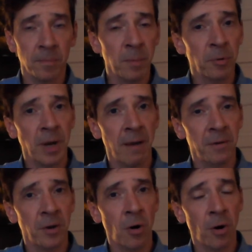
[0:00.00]
people are
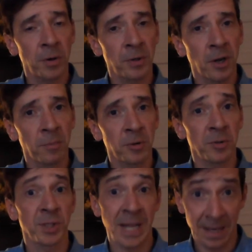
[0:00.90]
having a hard time
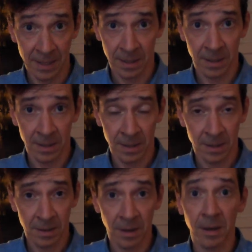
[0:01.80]
understanding,
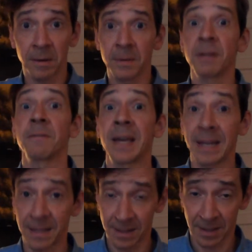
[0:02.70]
if
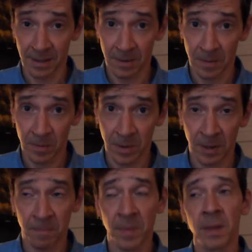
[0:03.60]
anything. Okay?
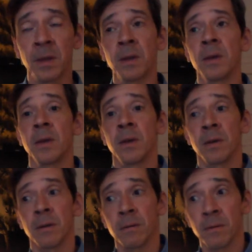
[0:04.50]

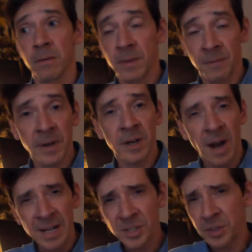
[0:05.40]
If I can
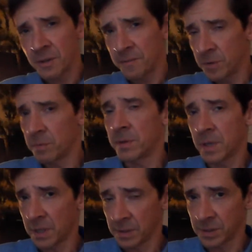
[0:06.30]
isolate a few
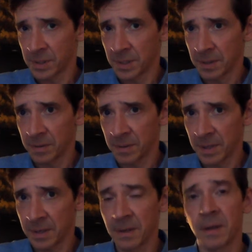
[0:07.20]
things,
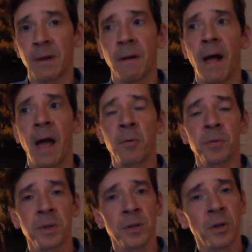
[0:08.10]
right, I will
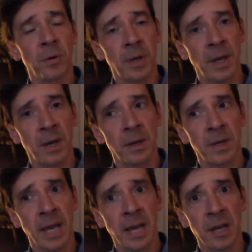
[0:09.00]
then go ahead
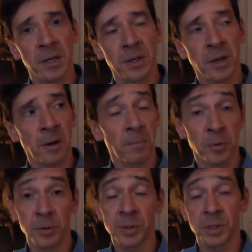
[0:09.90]
and
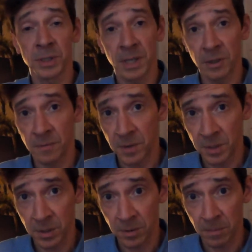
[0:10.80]
produce another
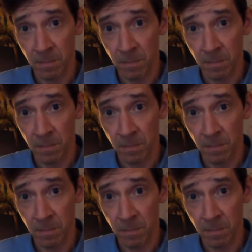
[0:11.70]
video